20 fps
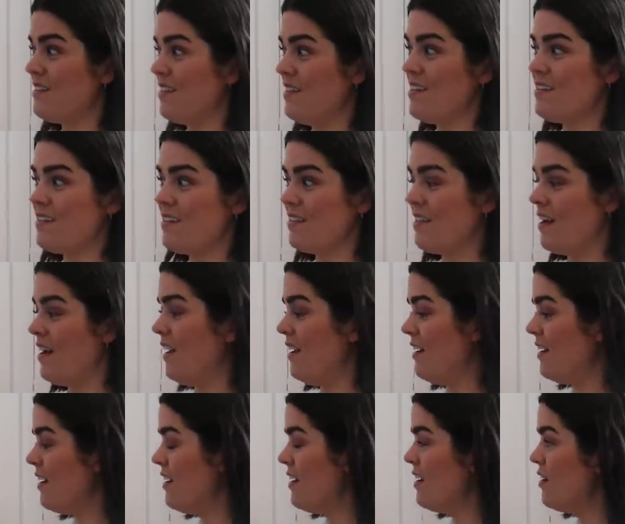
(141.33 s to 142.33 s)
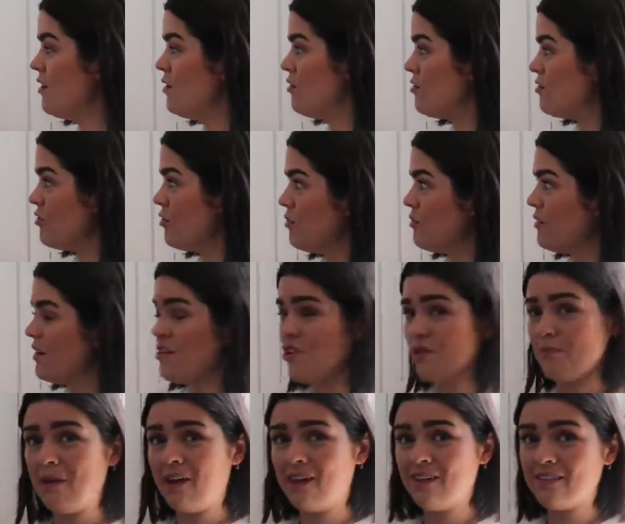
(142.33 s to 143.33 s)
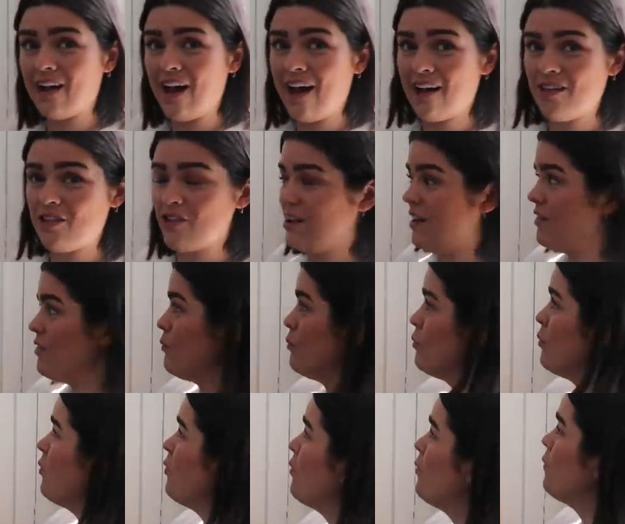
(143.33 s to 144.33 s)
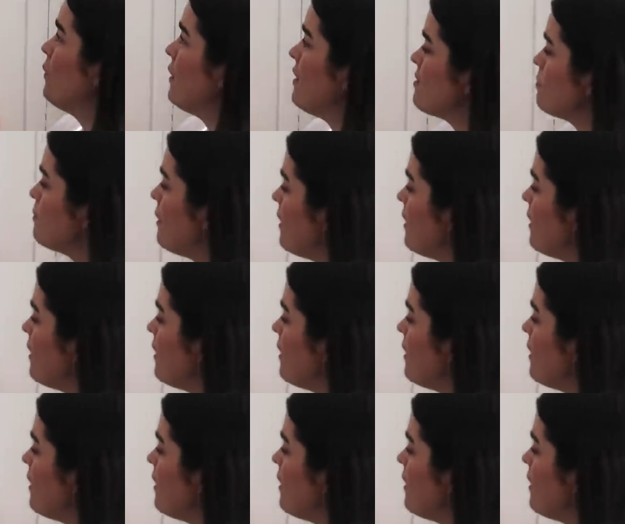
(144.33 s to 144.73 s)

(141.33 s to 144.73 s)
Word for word: So this is like storage because actually the wall is